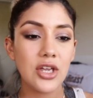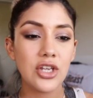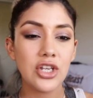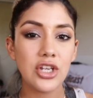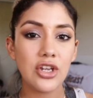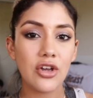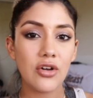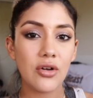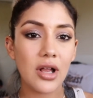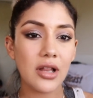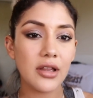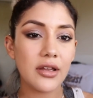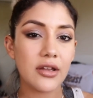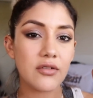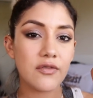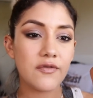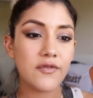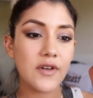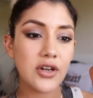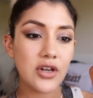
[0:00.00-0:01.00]
you know, a little
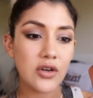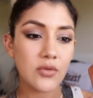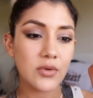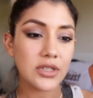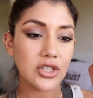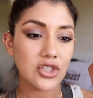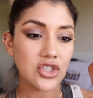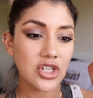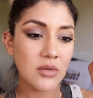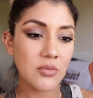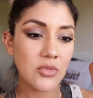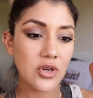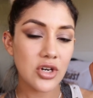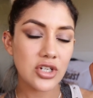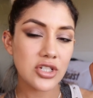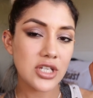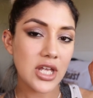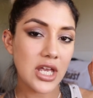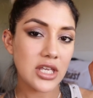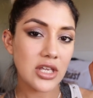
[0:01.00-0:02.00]
funner with the
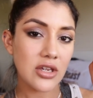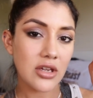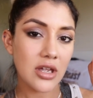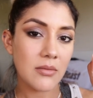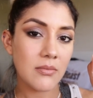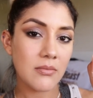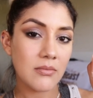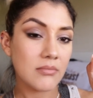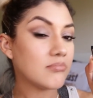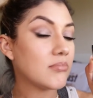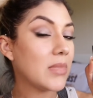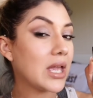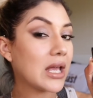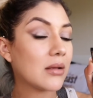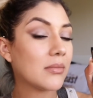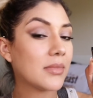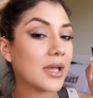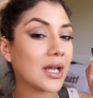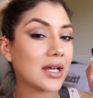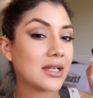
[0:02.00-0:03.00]
shimmers, and you can make
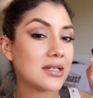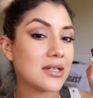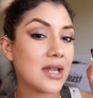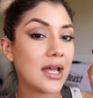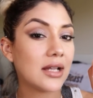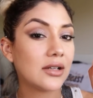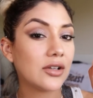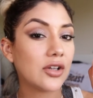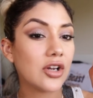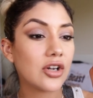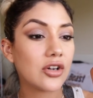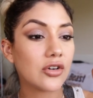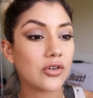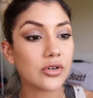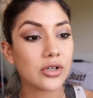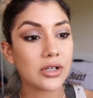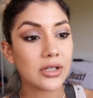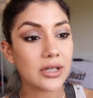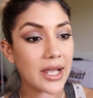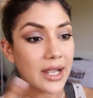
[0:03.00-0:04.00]
them like a night look
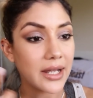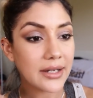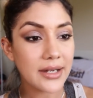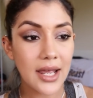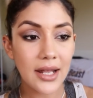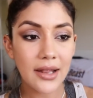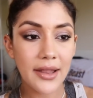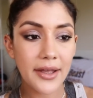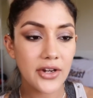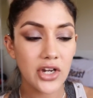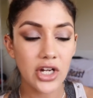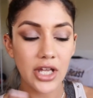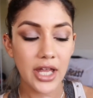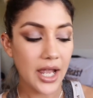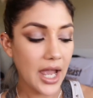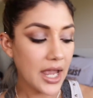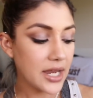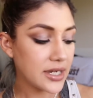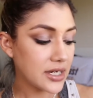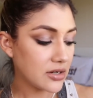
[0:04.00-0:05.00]
or like an eyeliner
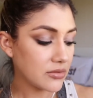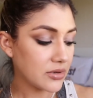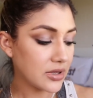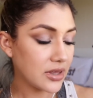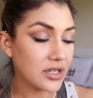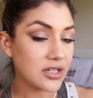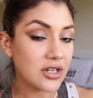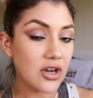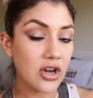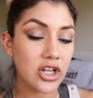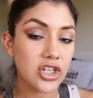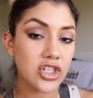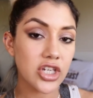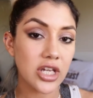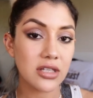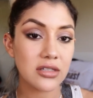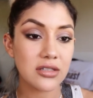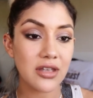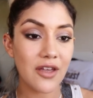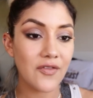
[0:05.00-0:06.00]
like I did with the dark
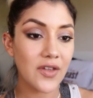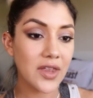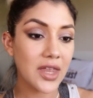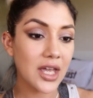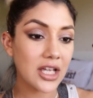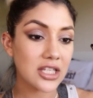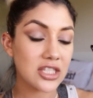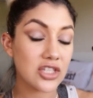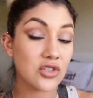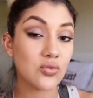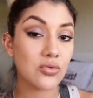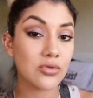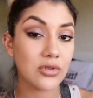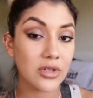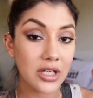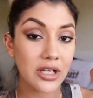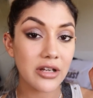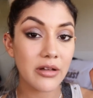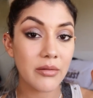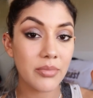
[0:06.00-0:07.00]
shade. So I feel like it's a
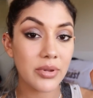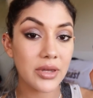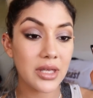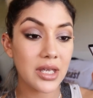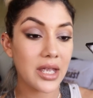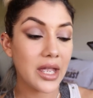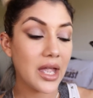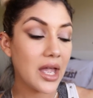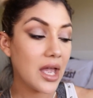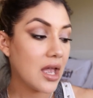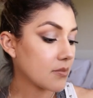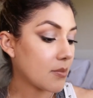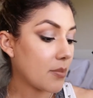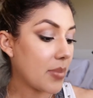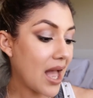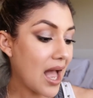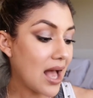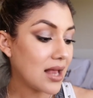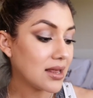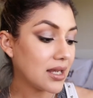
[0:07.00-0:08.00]
really complete
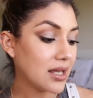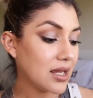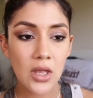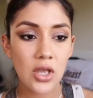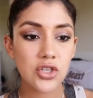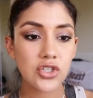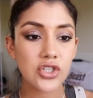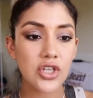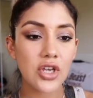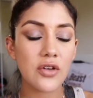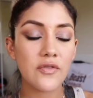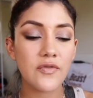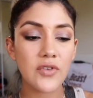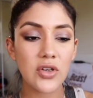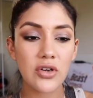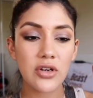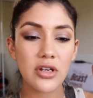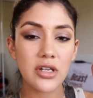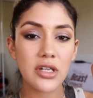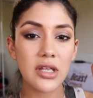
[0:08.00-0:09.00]
palette. So if you
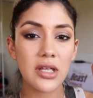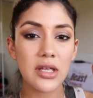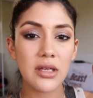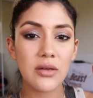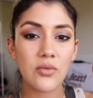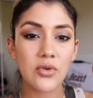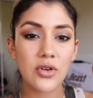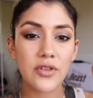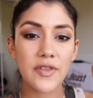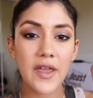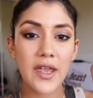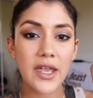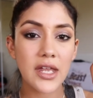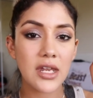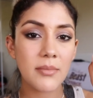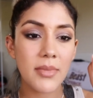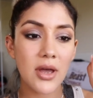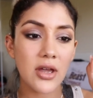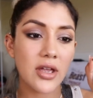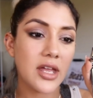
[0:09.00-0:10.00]
already were thinking
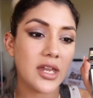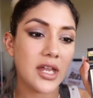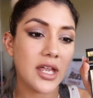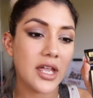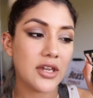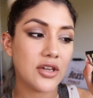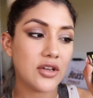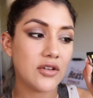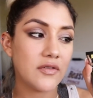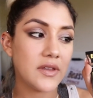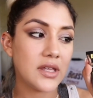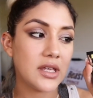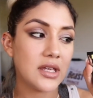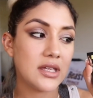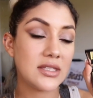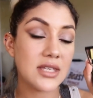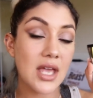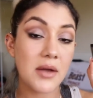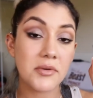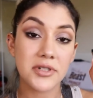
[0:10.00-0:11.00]
about getting any of
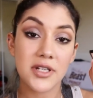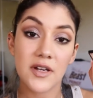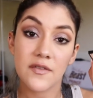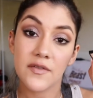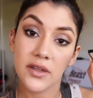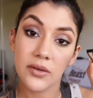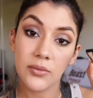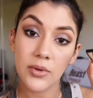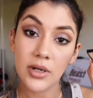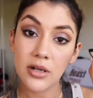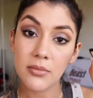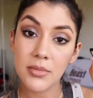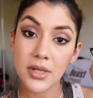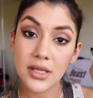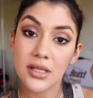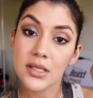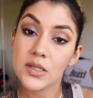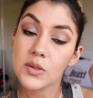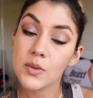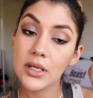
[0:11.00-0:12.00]
these, I would definitely
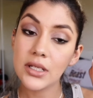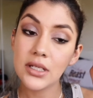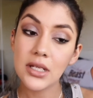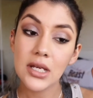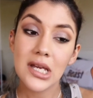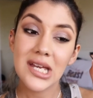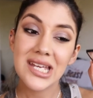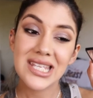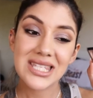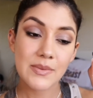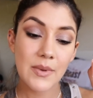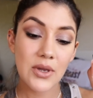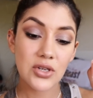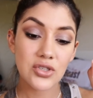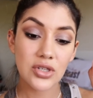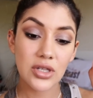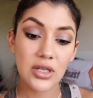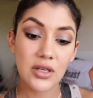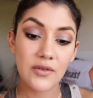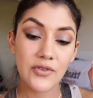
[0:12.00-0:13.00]
recommend this one,
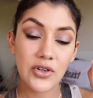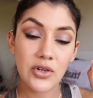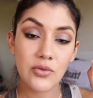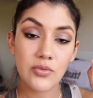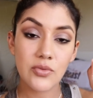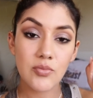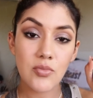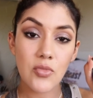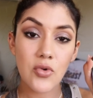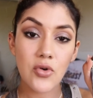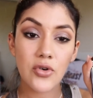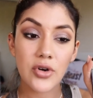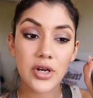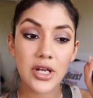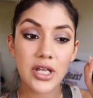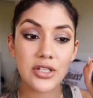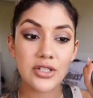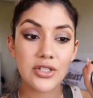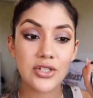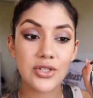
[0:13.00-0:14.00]
especially if you're more
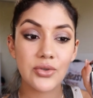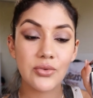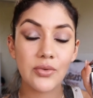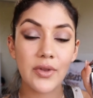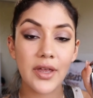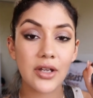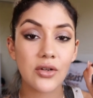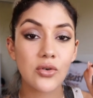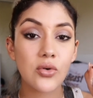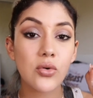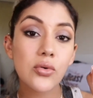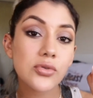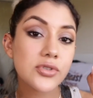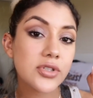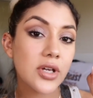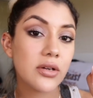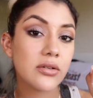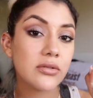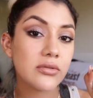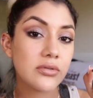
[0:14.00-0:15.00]
into like cool
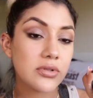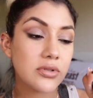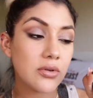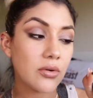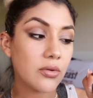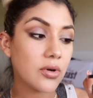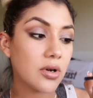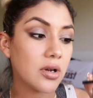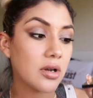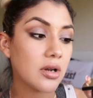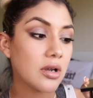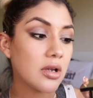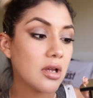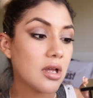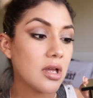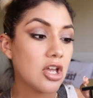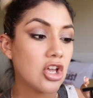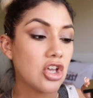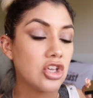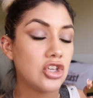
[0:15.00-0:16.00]
tones or
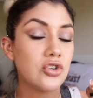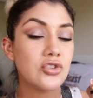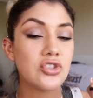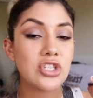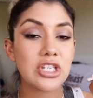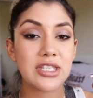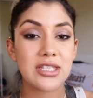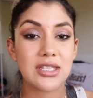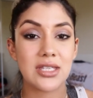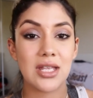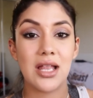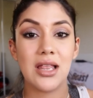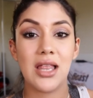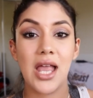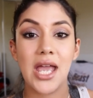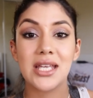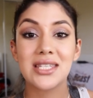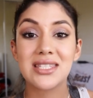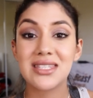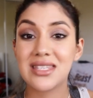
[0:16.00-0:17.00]
you just
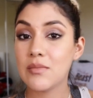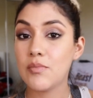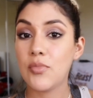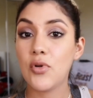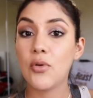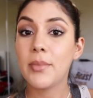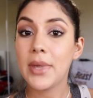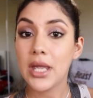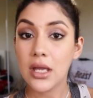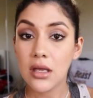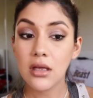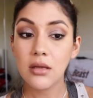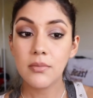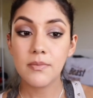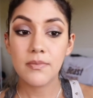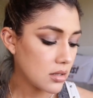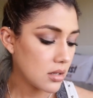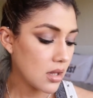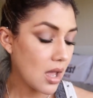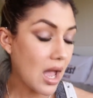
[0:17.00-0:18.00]
like simple
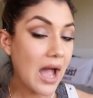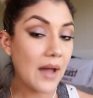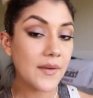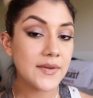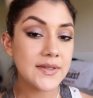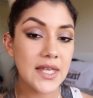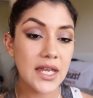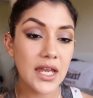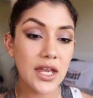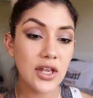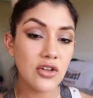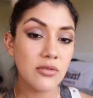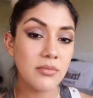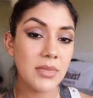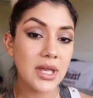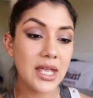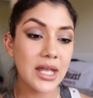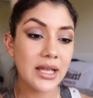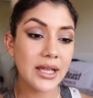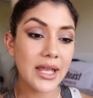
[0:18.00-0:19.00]
makeup. I was thinking of
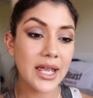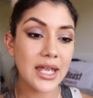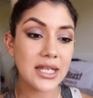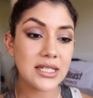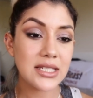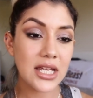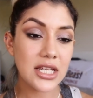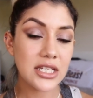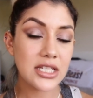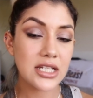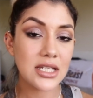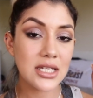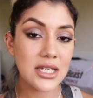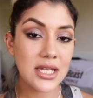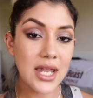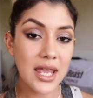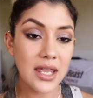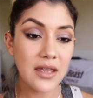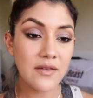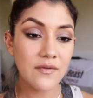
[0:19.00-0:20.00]
making like a day to
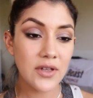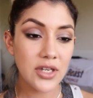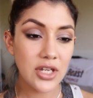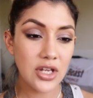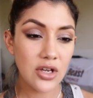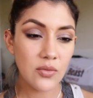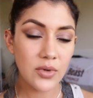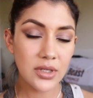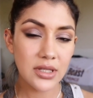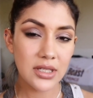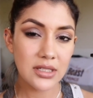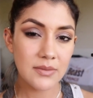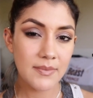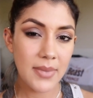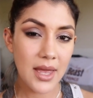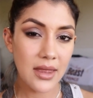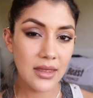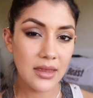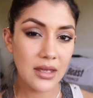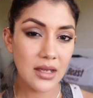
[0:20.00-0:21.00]
night video with this
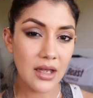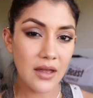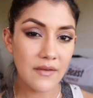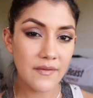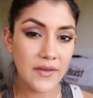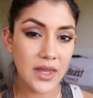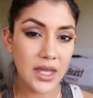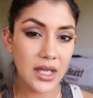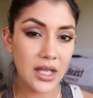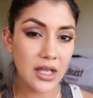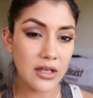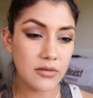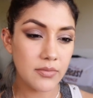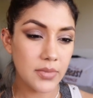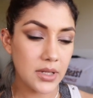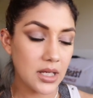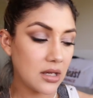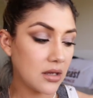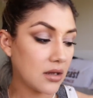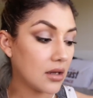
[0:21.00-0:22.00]
palette. I feel like it'd
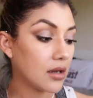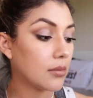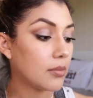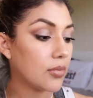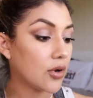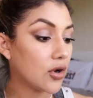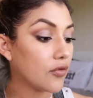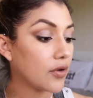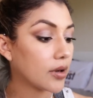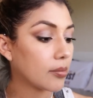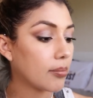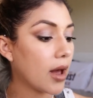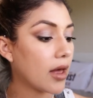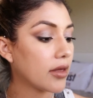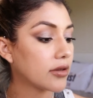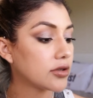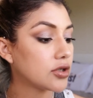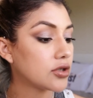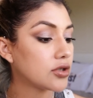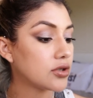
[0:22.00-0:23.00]
be a perfect
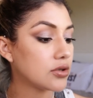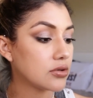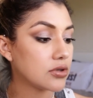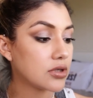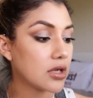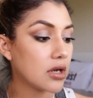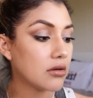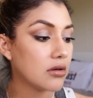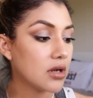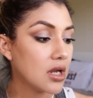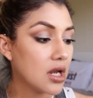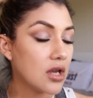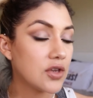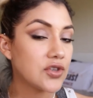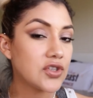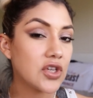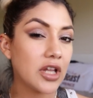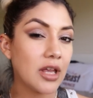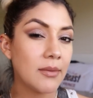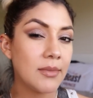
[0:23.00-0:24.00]
palette to do so.
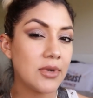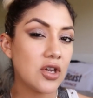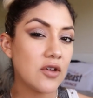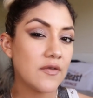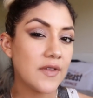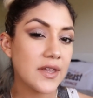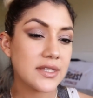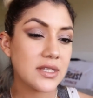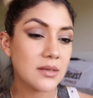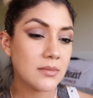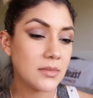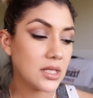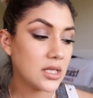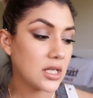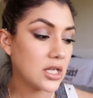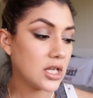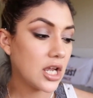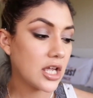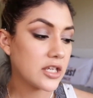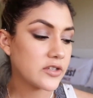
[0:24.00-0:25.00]
So let me know if that's something
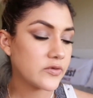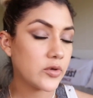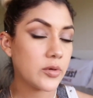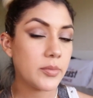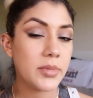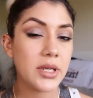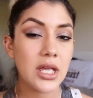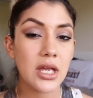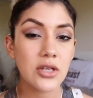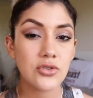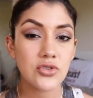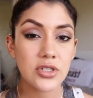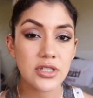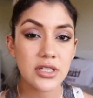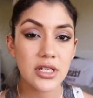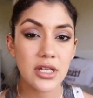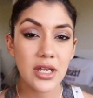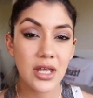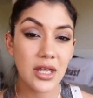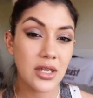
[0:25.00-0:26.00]
that you guys would be
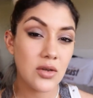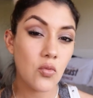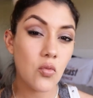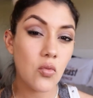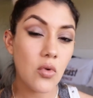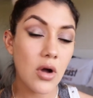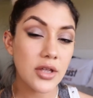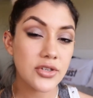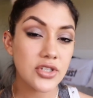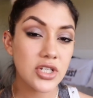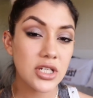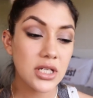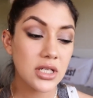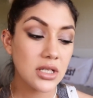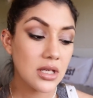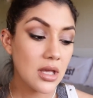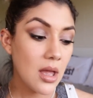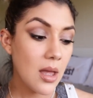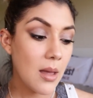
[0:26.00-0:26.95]
interested in watching.